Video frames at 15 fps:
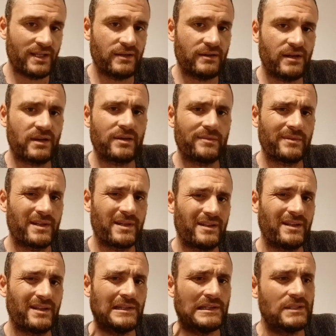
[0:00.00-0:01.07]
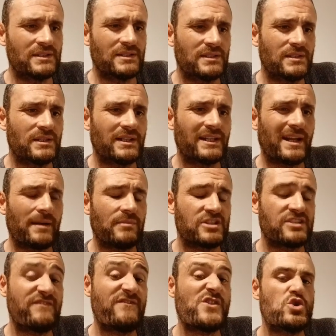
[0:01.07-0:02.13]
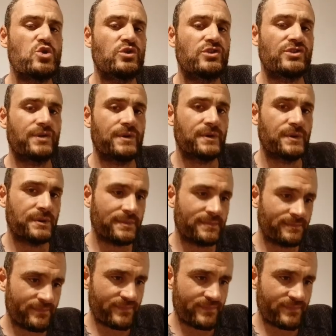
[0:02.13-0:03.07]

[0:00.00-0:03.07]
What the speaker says: you're not going to be get much food through.